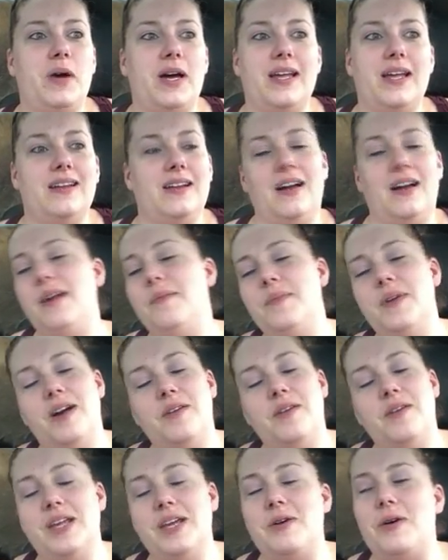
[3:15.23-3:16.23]
I'm
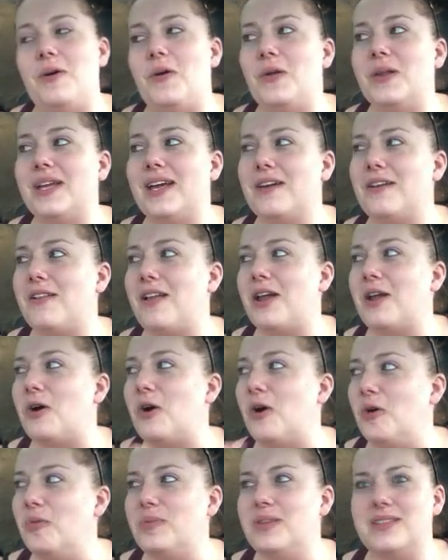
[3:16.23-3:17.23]
not really holding out a lot of
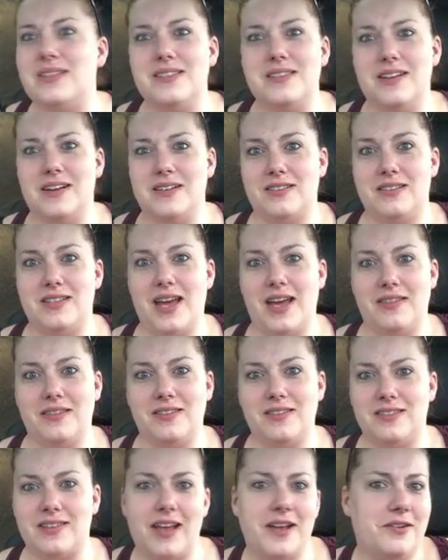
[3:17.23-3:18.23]
hope. This is our 10th
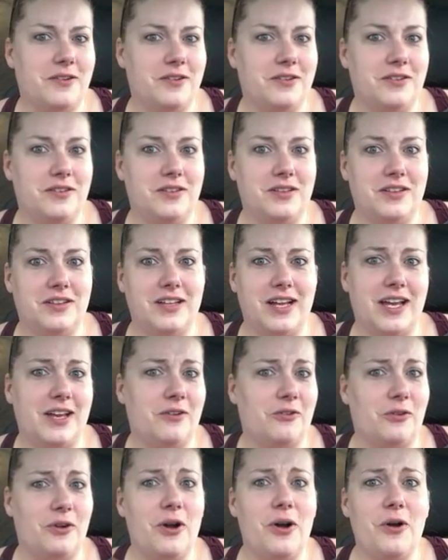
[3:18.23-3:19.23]
cycle in
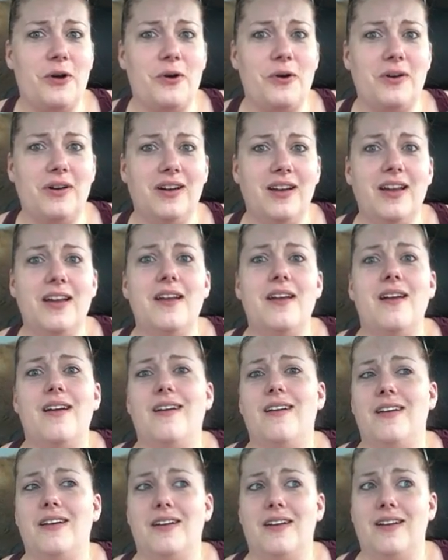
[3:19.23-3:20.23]
a row
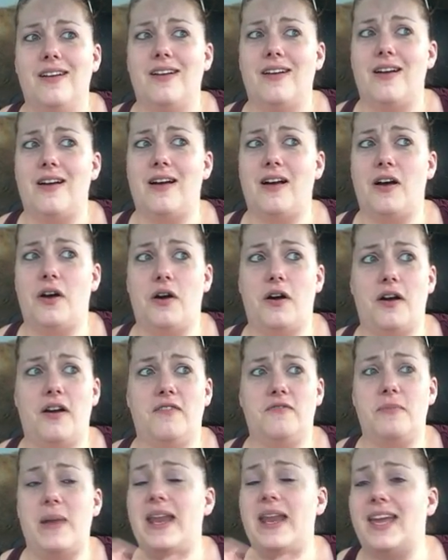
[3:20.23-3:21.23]

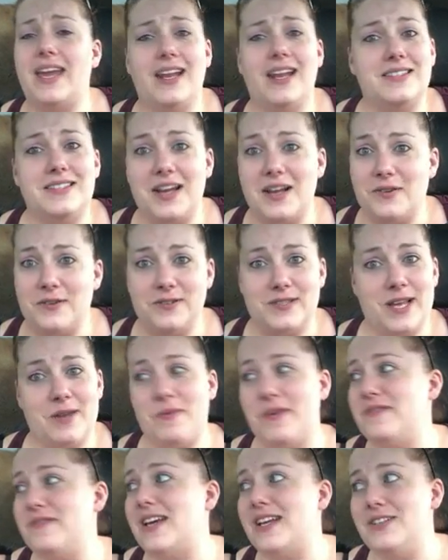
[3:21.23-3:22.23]
of medicated cycles like
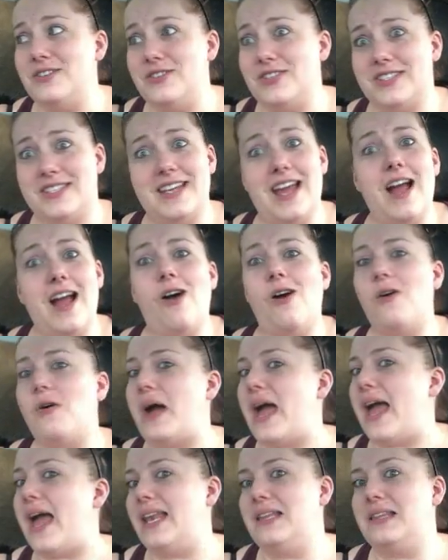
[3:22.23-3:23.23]
we've done just now,
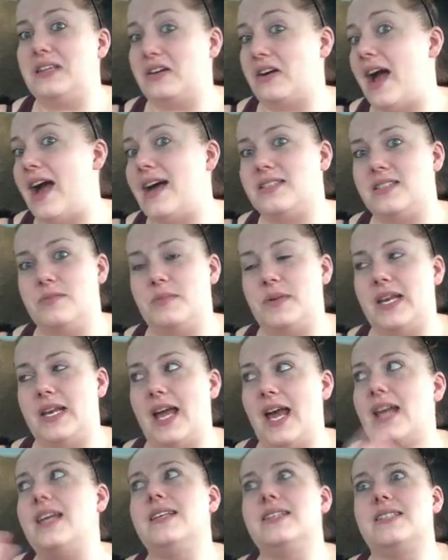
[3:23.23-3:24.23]
and there hasn't been
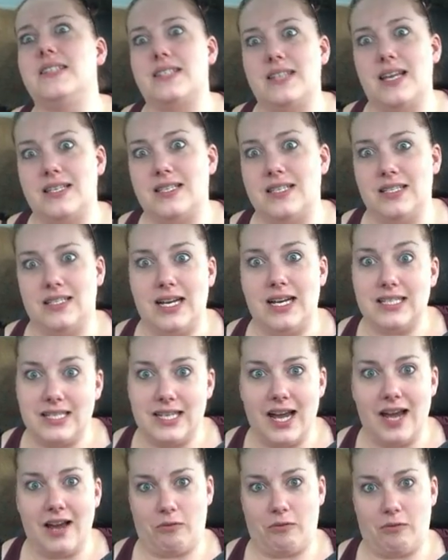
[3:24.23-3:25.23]
any success in the last
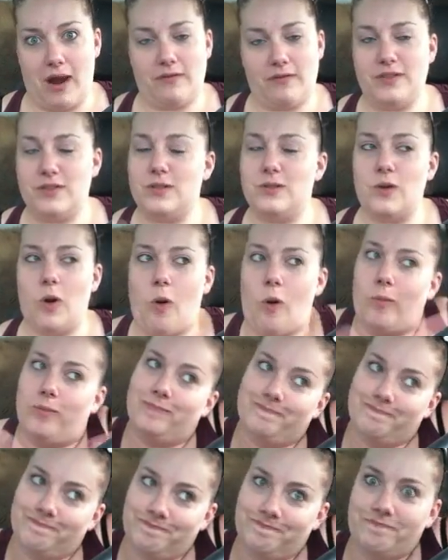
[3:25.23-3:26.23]
10 rounds. So
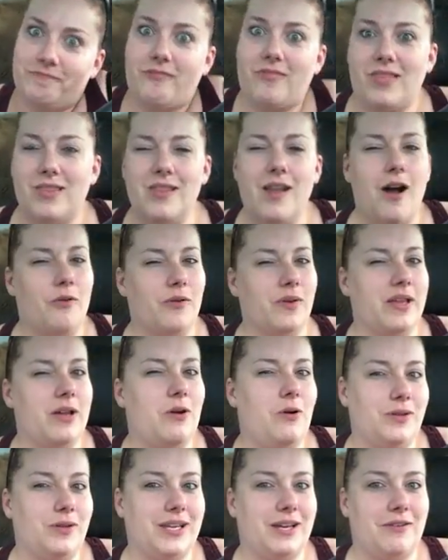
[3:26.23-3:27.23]
not really
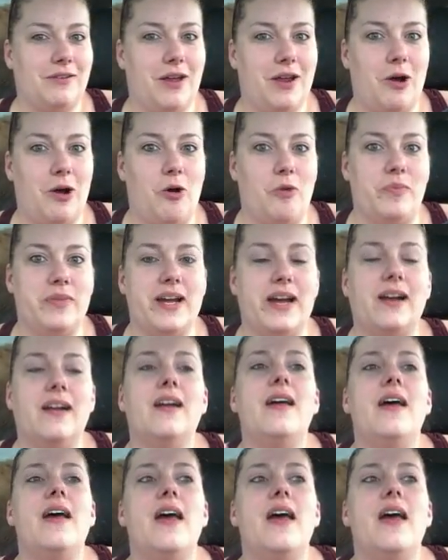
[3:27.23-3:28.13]
holding out a lot of hope there.